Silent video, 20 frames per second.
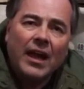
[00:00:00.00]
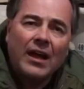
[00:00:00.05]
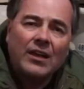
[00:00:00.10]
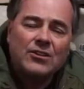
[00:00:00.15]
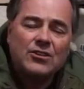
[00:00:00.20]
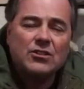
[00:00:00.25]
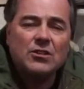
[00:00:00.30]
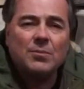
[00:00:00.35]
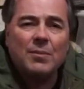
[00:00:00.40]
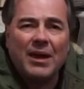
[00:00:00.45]

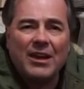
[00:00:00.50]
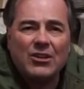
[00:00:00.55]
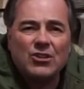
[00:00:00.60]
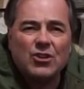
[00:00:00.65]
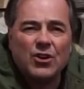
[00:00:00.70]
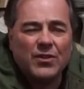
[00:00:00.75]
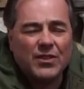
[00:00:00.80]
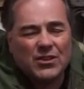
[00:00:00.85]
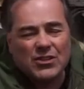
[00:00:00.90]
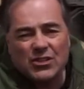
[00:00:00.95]
just to make
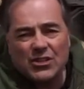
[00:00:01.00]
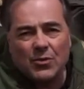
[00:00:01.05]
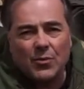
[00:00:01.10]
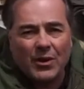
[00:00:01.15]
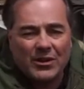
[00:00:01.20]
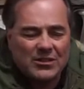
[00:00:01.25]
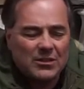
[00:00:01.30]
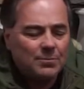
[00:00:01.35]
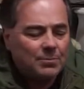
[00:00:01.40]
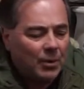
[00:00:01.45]
sure that she
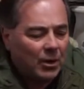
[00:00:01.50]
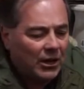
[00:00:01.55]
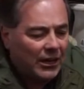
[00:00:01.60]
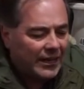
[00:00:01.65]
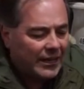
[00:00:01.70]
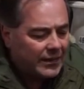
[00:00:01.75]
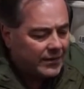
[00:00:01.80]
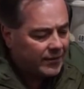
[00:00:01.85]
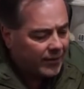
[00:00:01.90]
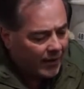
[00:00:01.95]
wasn't
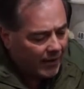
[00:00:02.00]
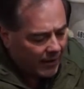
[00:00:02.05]
bullied.